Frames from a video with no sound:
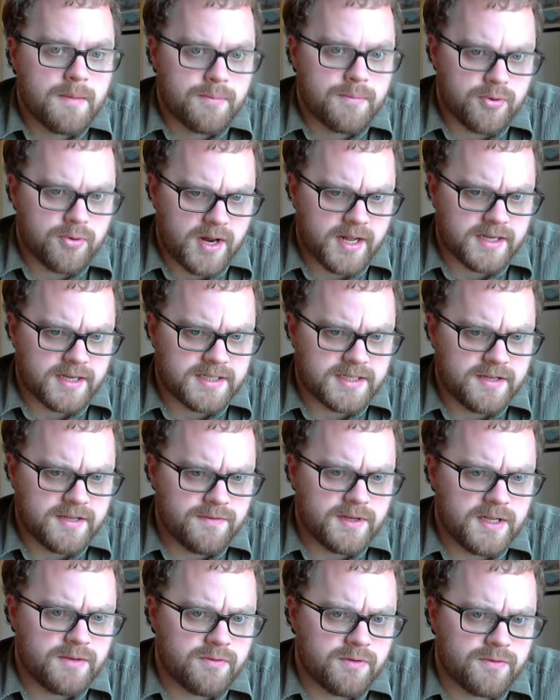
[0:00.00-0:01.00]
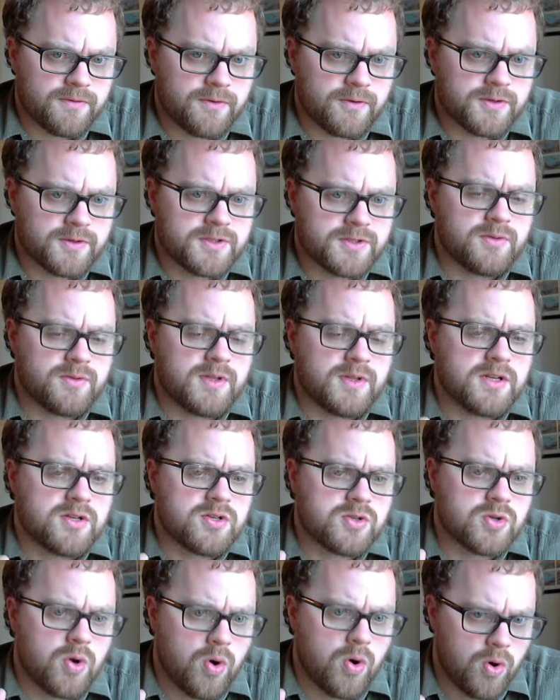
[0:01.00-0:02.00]
productivity refers to the
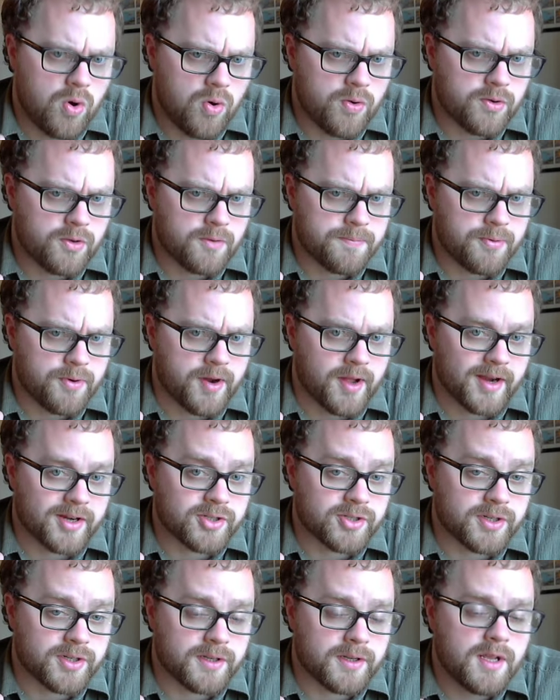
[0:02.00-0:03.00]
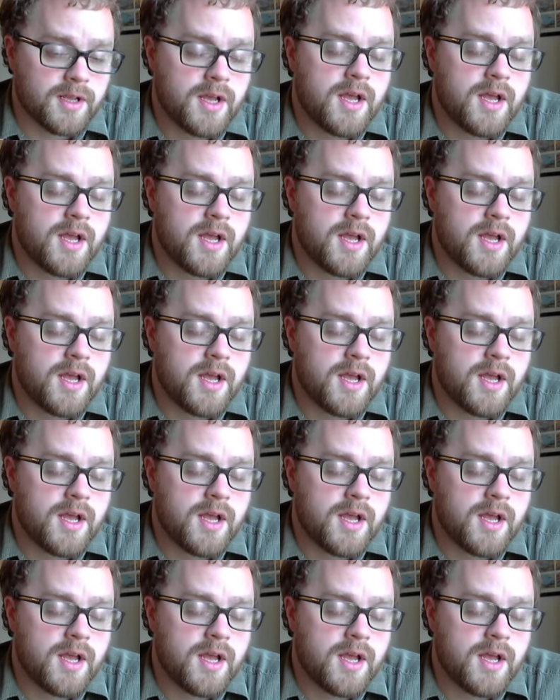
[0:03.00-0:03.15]
total production